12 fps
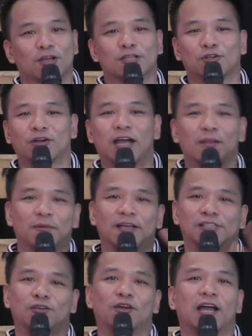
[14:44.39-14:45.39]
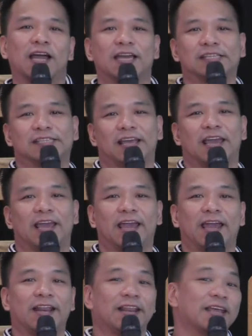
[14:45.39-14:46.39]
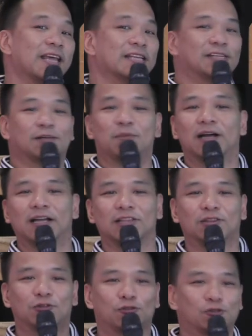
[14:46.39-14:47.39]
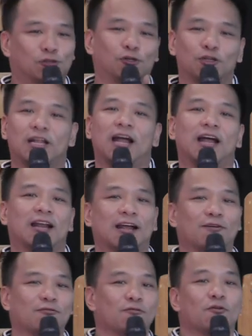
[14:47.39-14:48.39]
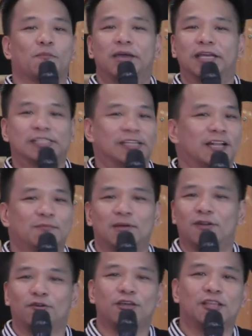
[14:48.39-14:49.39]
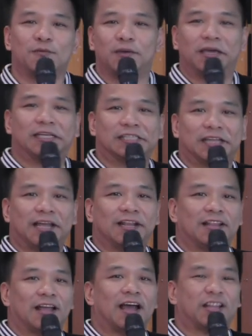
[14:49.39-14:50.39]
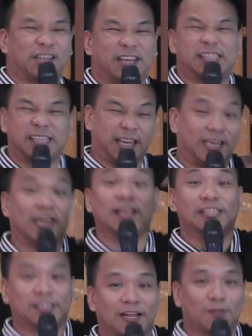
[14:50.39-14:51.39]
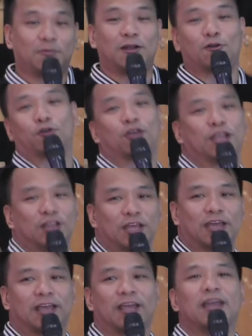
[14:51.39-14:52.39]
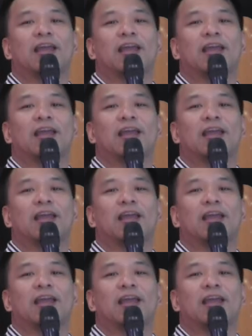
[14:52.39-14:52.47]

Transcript: So God bless you guys, and sa mga susunod na araw, ma-extend man o hindi ma-extend, at i-extend man or hindi,